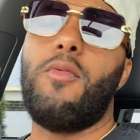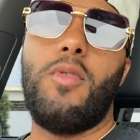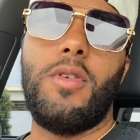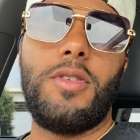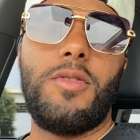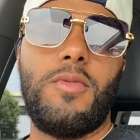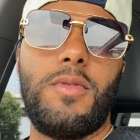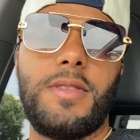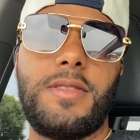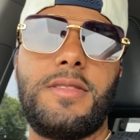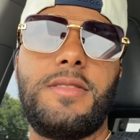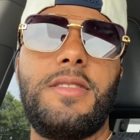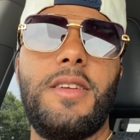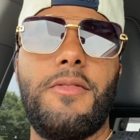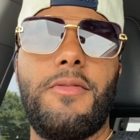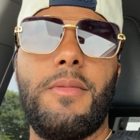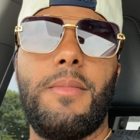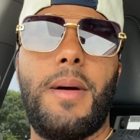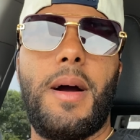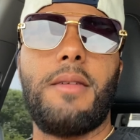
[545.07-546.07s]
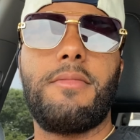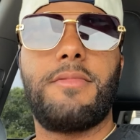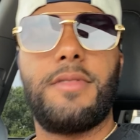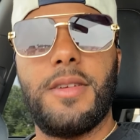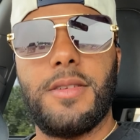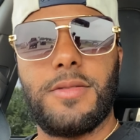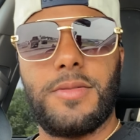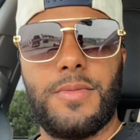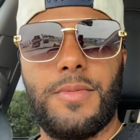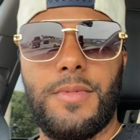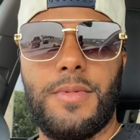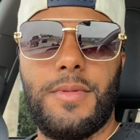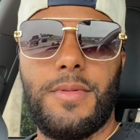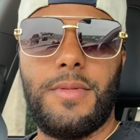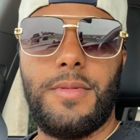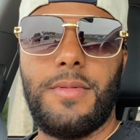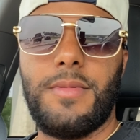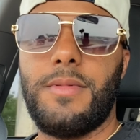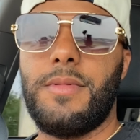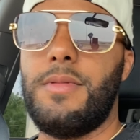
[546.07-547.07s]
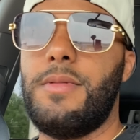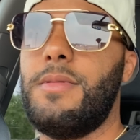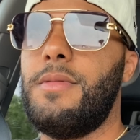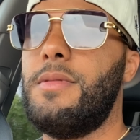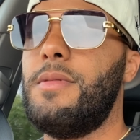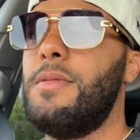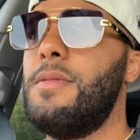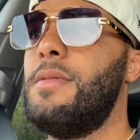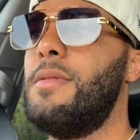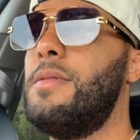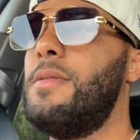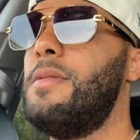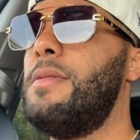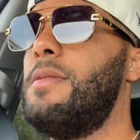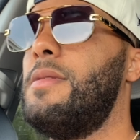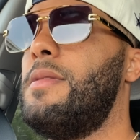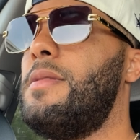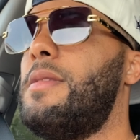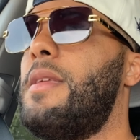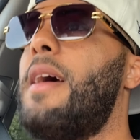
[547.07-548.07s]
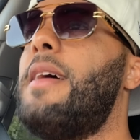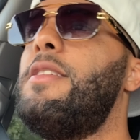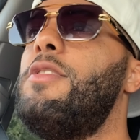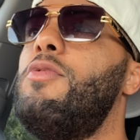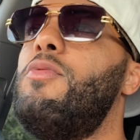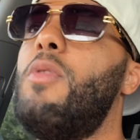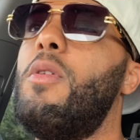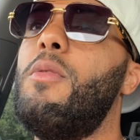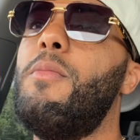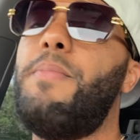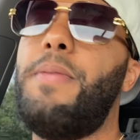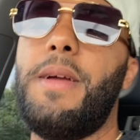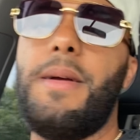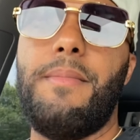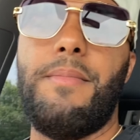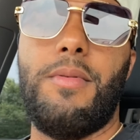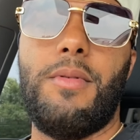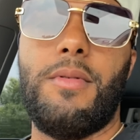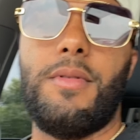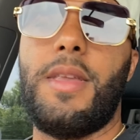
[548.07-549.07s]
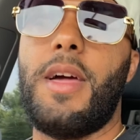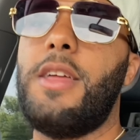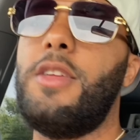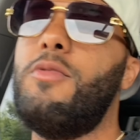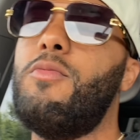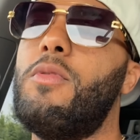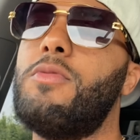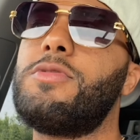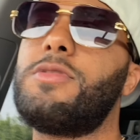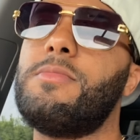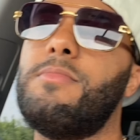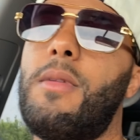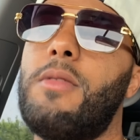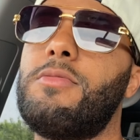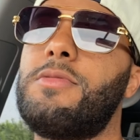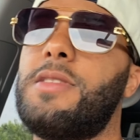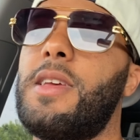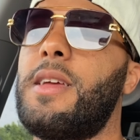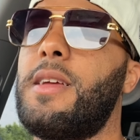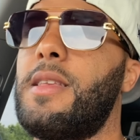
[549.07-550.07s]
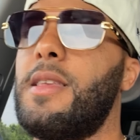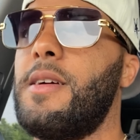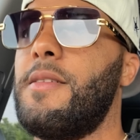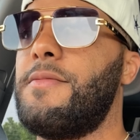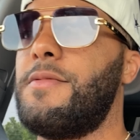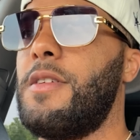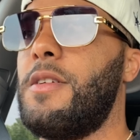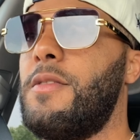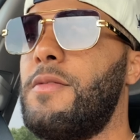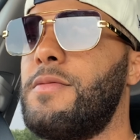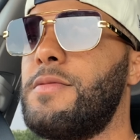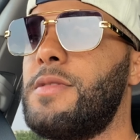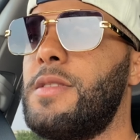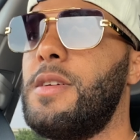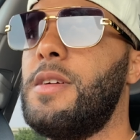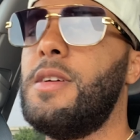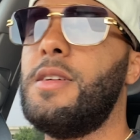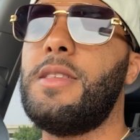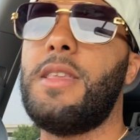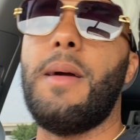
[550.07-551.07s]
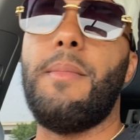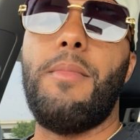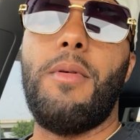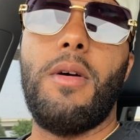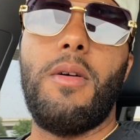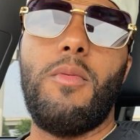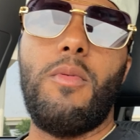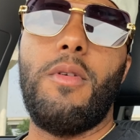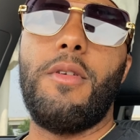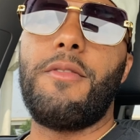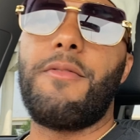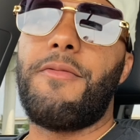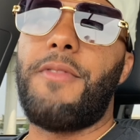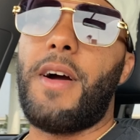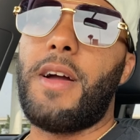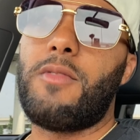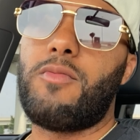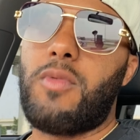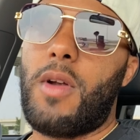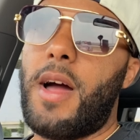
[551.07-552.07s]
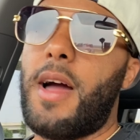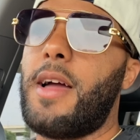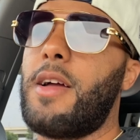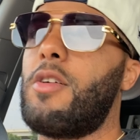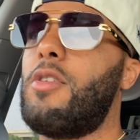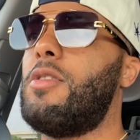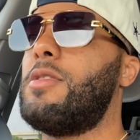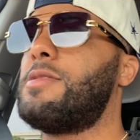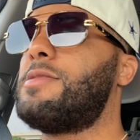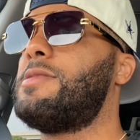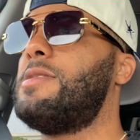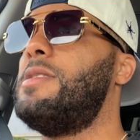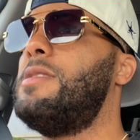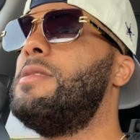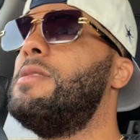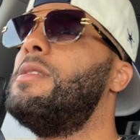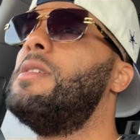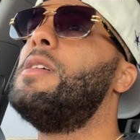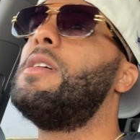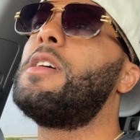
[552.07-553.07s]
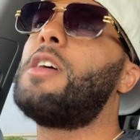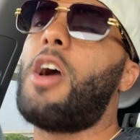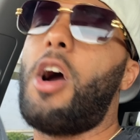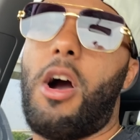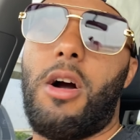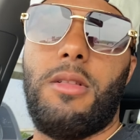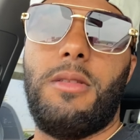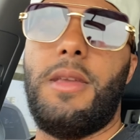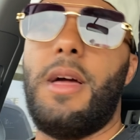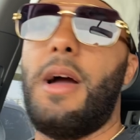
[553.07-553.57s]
Wonder what's different about this one. now you want Pitbull. Now you want some more Tank leftovers. That boy wanted to fight Ryan Garcia, calling